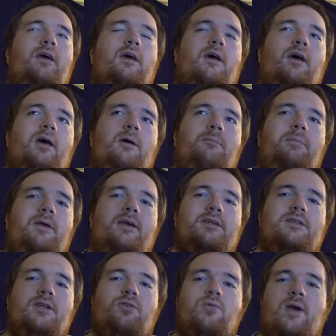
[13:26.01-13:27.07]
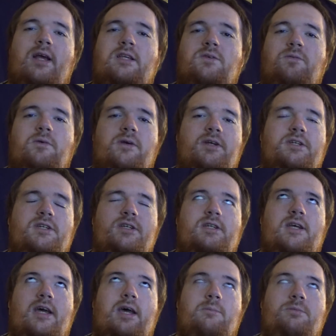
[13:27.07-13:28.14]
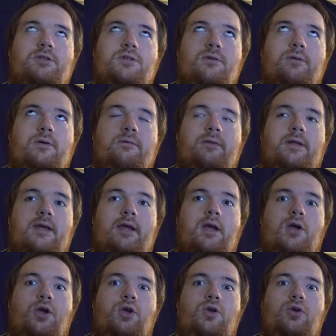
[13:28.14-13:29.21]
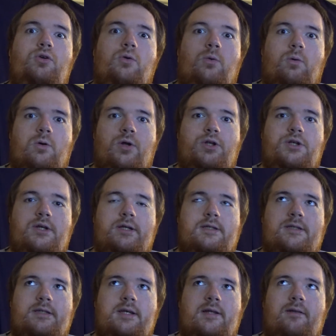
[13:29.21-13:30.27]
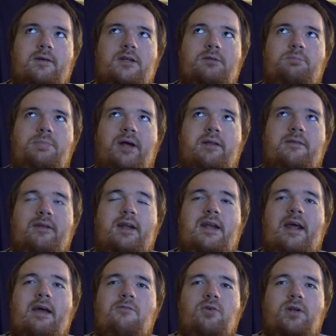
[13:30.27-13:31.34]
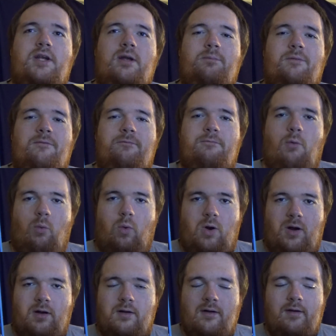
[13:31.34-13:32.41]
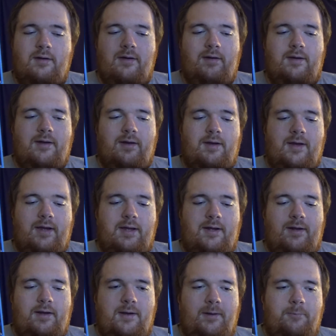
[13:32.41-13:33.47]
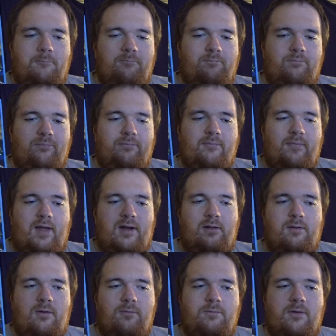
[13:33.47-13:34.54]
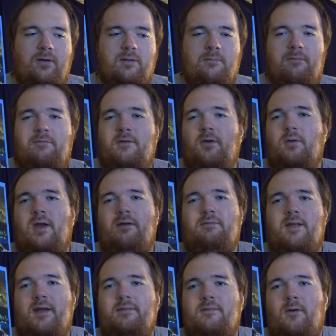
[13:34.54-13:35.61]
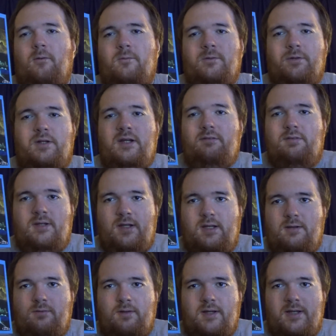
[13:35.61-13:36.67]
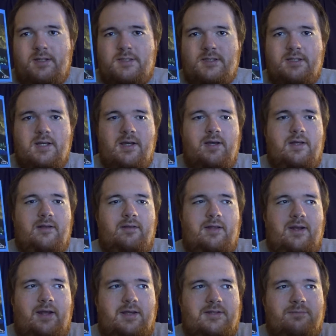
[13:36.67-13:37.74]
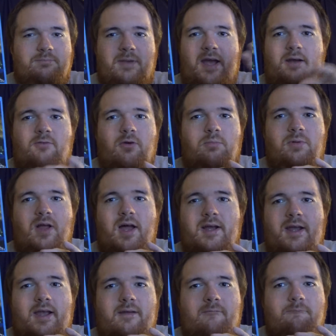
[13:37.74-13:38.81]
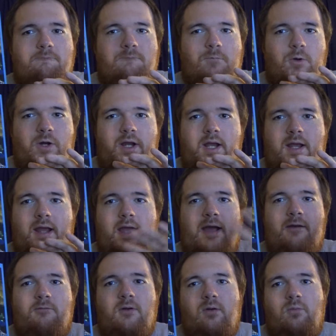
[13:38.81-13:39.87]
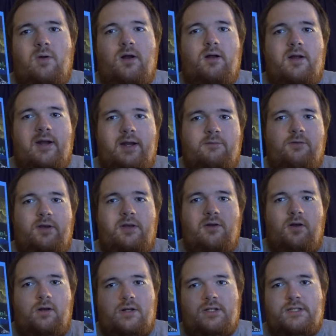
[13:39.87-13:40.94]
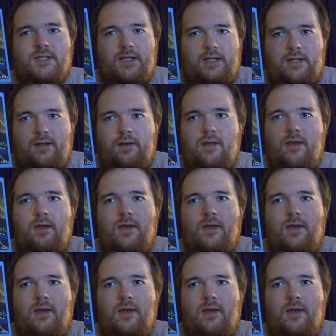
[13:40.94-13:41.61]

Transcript: Uh, because the transfer is just absolutely gorgeous. It looks better than it ever did before. And um, I don't know if any of you have like the older DVD release that has macro blocking freaking everywhere in every dark scene,